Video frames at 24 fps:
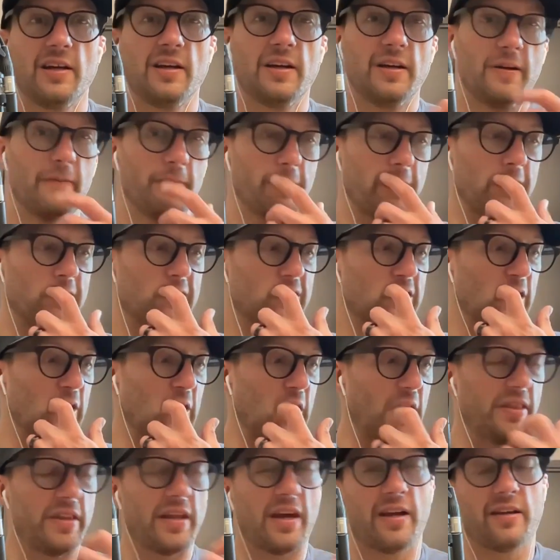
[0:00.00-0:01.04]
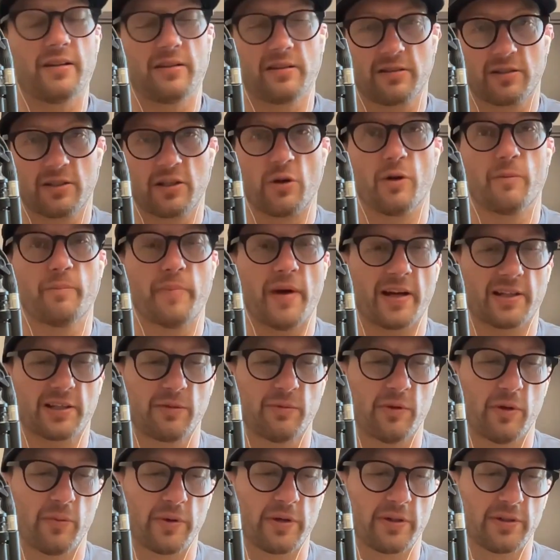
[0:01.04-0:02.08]
and then going back to
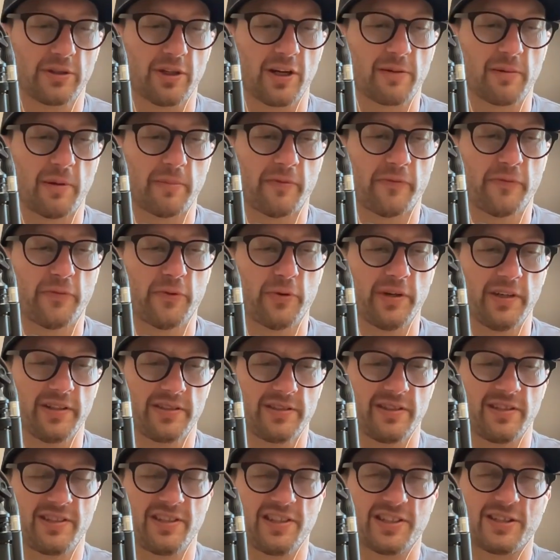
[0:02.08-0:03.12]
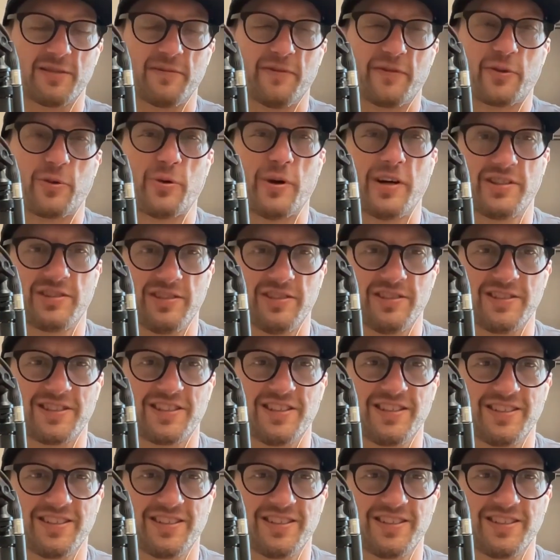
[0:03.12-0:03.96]
what we were talking about before, it's the system of questions.